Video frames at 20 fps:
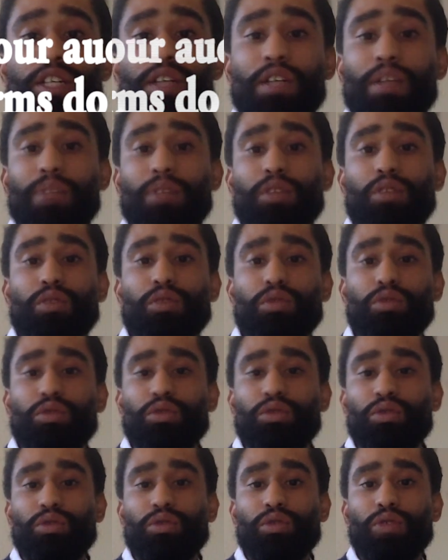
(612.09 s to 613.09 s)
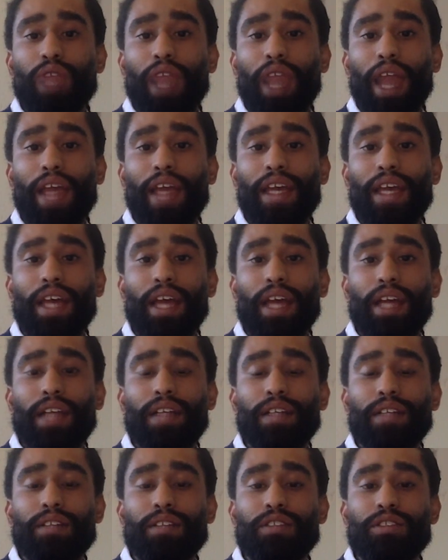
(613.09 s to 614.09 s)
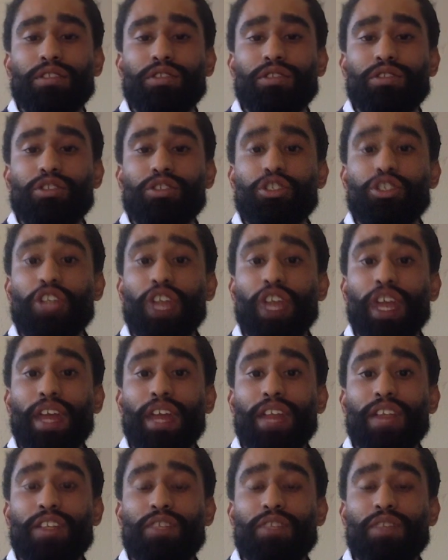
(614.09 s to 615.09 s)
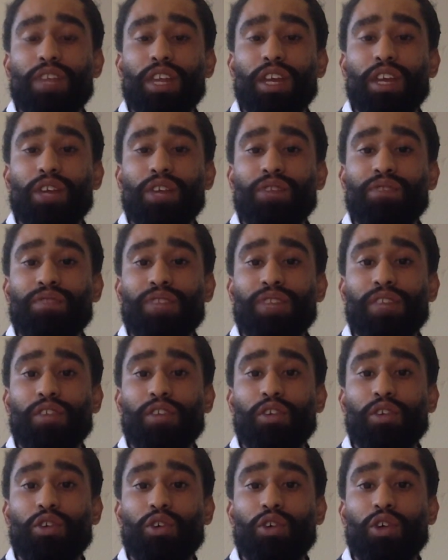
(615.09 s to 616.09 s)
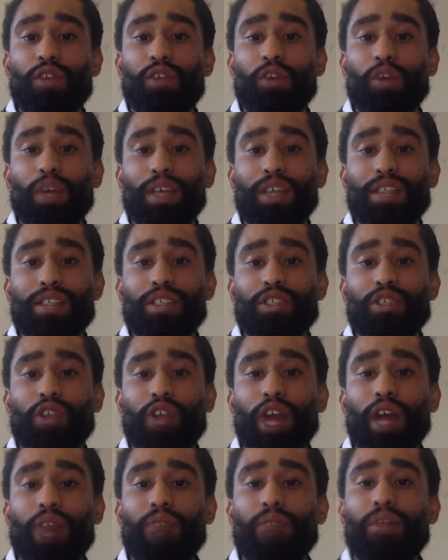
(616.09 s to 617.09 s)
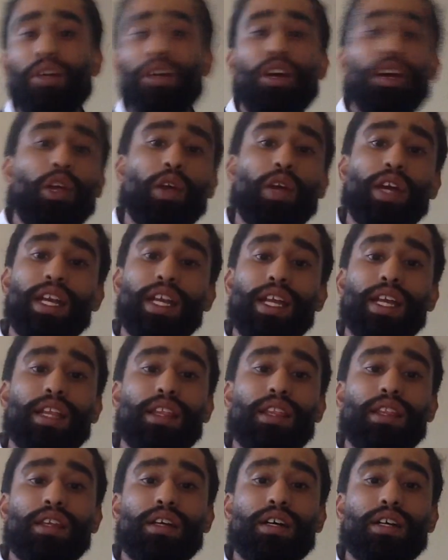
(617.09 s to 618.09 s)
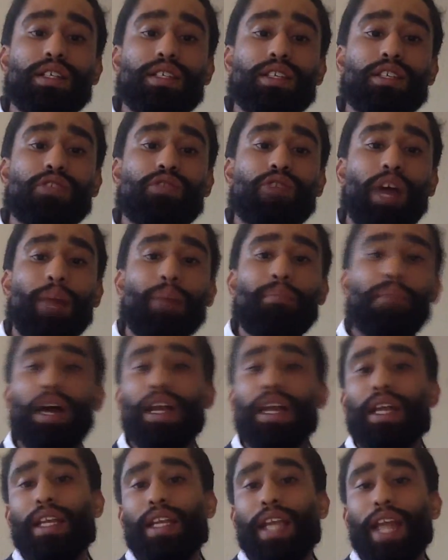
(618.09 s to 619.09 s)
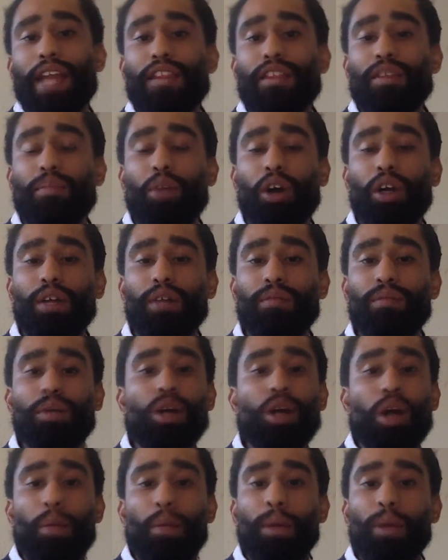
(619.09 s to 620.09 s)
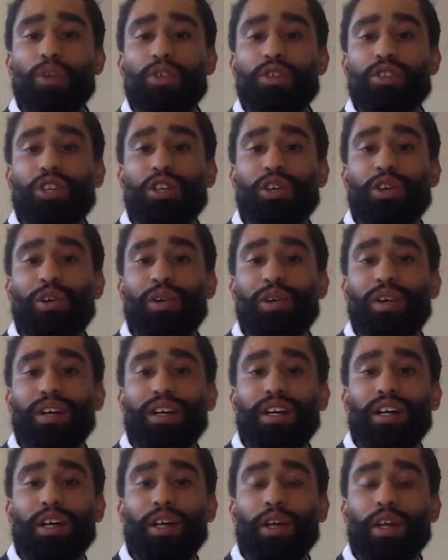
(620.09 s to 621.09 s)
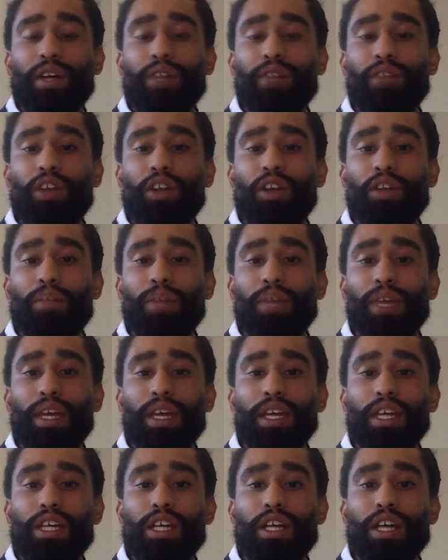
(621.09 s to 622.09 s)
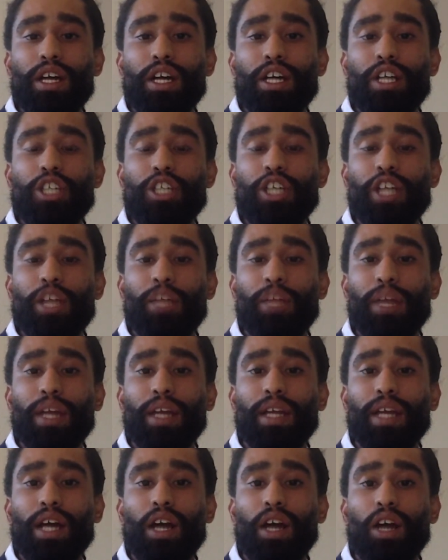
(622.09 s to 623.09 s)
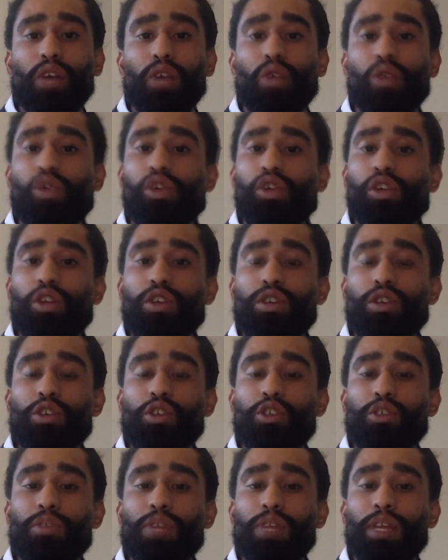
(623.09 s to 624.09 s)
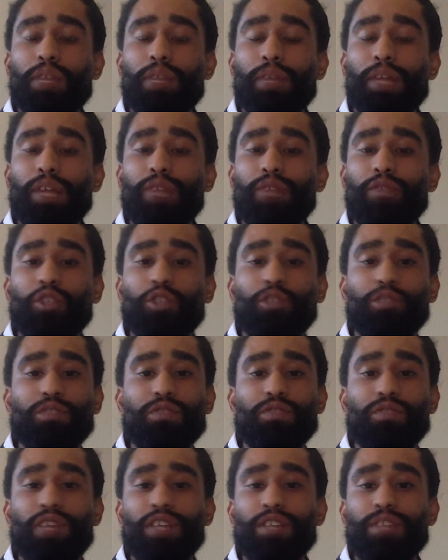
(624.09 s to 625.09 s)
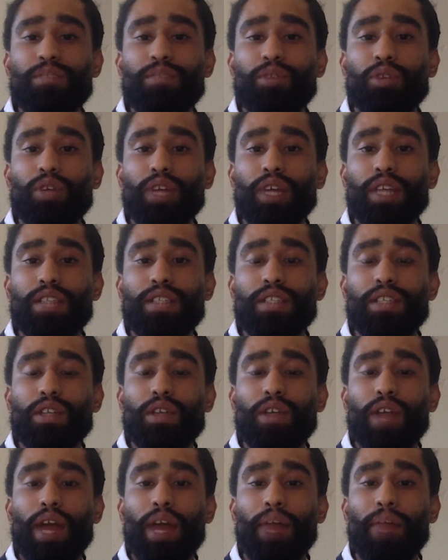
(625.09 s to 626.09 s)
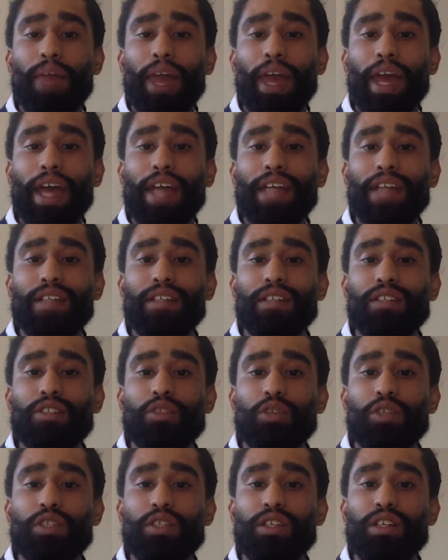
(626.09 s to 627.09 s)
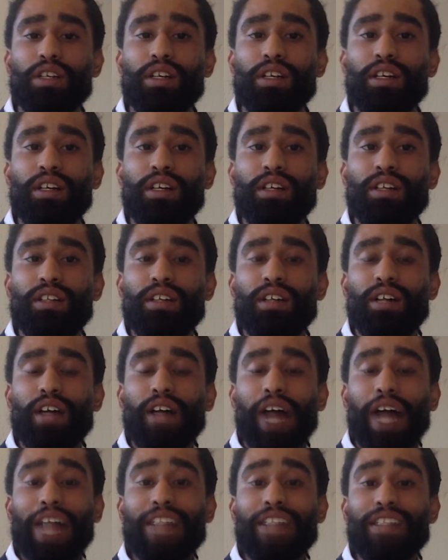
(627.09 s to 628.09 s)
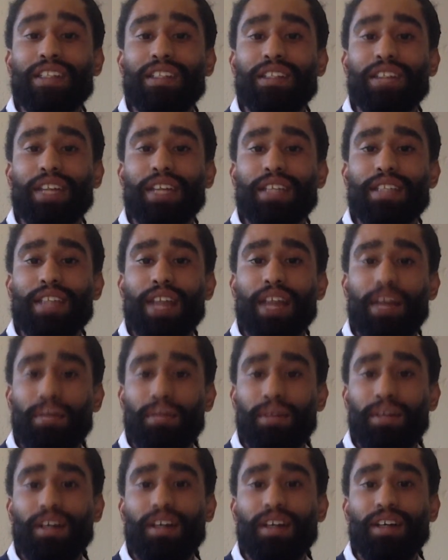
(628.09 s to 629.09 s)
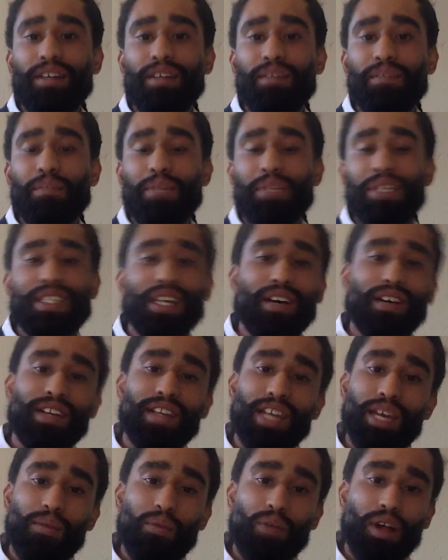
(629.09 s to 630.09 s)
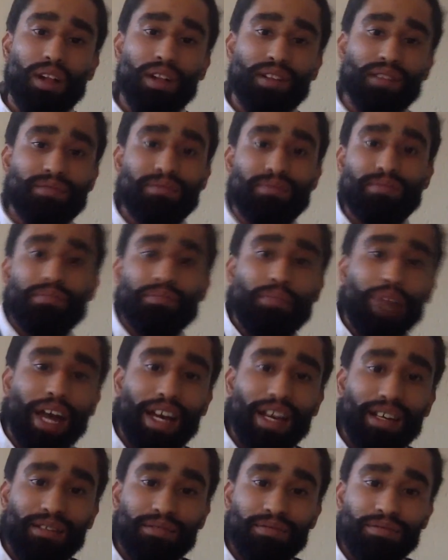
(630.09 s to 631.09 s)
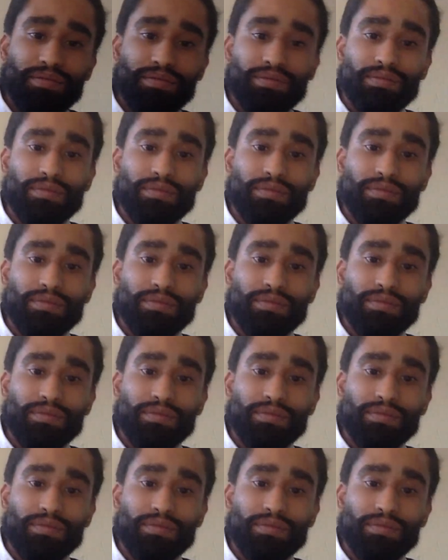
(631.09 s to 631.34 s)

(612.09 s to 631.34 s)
Remember to like and share this video. If you want to subscribe, you can hit the subscribe button at the bottom. But also, you can follow me, Shane Biegnaar, on all your social media platforms: Facebook, Instagram, and Twitter. Until next time, peace out and keep well. Bye.